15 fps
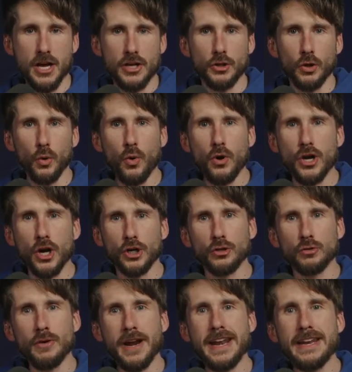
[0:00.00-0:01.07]
The Lord
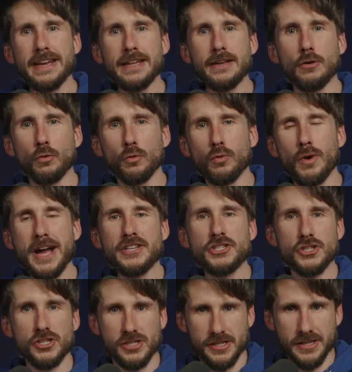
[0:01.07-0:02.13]
accredited
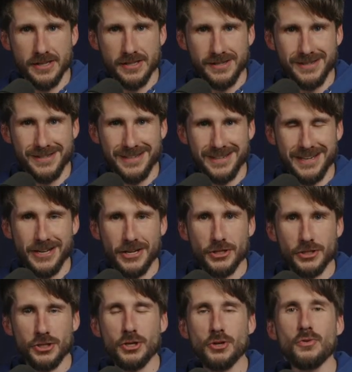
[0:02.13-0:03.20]
righteousness
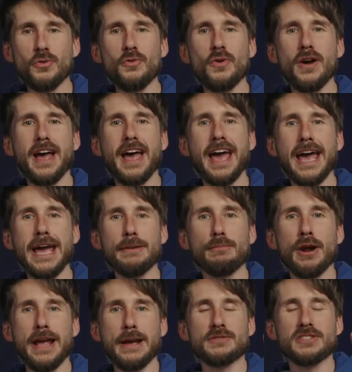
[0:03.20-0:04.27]
to
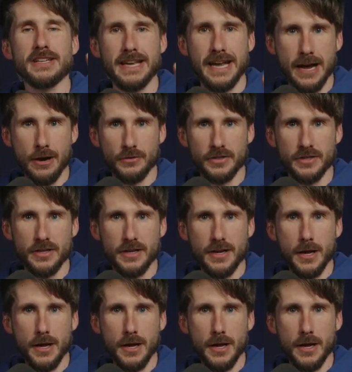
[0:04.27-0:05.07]
Abraham's account